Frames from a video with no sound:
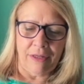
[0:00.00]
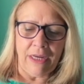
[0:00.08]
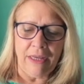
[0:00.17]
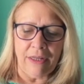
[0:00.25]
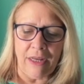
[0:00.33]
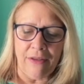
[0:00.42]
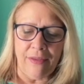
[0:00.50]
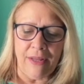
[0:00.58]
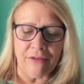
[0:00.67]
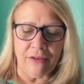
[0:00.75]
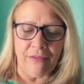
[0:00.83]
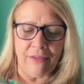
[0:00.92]
And
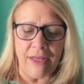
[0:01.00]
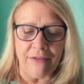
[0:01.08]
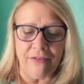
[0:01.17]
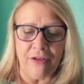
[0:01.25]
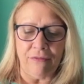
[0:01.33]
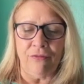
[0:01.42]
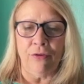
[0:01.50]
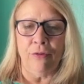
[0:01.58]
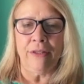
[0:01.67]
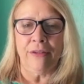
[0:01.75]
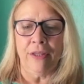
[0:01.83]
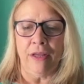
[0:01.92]
that's it for
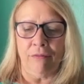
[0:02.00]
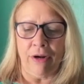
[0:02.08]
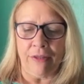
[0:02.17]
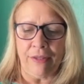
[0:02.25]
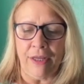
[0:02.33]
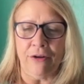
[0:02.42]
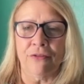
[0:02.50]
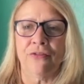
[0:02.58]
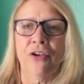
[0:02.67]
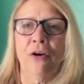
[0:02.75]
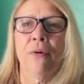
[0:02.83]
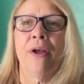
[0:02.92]
right there.
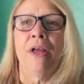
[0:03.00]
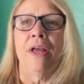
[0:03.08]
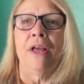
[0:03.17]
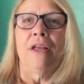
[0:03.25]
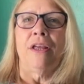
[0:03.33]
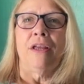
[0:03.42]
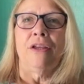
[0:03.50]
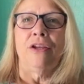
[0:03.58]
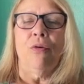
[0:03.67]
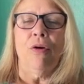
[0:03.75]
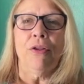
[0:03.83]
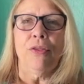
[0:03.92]
So
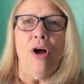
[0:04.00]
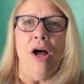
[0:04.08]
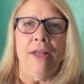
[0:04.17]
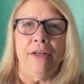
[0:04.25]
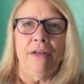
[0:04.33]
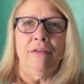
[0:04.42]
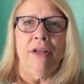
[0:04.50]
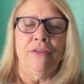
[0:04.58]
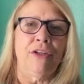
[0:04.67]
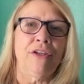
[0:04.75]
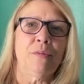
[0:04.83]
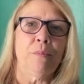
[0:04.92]
your thought at
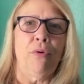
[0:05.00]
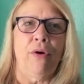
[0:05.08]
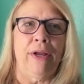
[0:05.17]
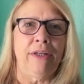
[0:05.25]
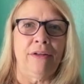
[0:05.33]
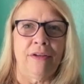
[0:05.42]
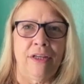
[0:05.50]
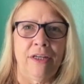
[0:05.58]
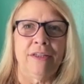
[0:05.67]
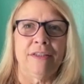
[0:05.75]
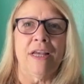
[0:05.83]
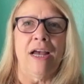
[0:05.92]
this point
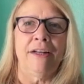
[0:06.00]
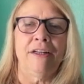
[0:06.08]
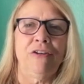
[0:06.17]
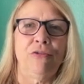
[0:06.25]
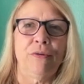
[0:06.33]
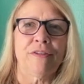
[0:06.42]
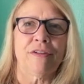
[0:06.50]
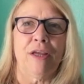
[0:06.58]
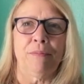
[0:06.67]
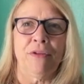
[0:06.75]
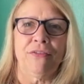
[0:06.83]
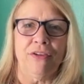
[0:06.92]
is I need to
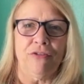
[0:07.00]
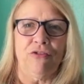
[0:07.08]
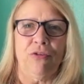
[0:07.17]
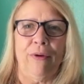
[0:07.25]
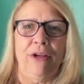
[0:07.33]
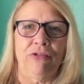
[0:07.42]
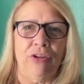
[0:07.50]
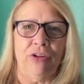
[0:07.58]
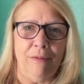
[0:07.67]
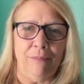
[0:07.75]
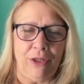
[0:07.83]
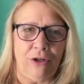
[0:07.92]
escape the situation.
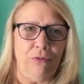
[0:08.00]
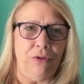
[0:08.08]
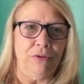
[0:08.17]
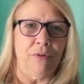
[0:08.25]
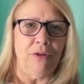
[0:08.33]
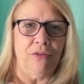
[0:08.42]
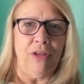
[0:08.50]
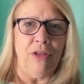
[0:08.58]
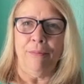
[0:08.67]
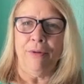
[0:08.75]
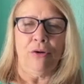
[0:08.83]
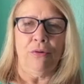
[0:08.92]
I'm gonna go
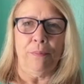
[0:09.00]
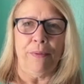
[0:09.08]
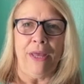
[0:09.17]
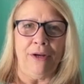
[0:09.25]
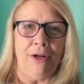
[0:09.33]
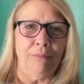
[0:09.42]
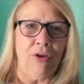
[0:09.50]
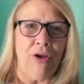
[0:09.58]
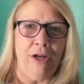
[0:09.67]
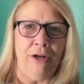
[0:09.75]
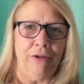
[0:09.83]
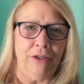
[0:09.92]
to bed. I'm
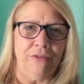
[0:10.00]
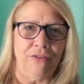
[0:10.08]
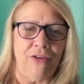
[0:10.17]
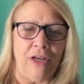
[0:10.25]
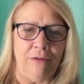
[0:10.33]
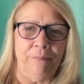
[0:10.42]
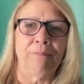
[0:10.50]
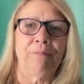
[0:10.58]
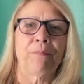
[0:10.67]
tired. It's done.